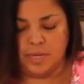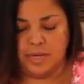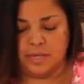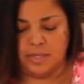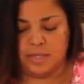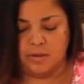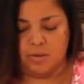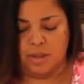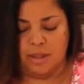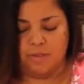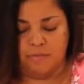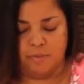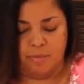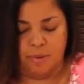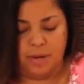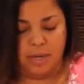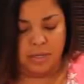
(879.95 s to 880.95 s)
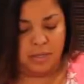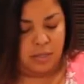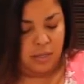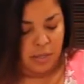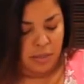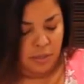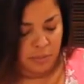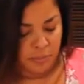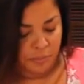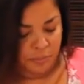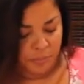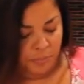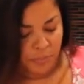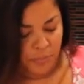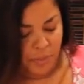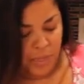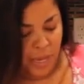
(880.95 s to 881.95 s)
And it's okay if it
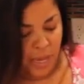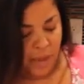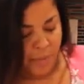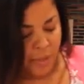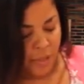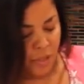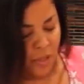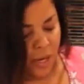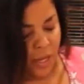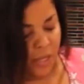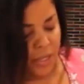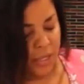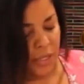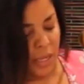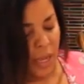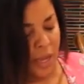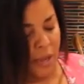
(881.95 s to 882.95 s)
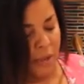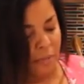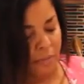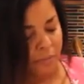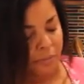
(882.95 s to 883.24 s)
breaks. Okay, I'm going to try this guy.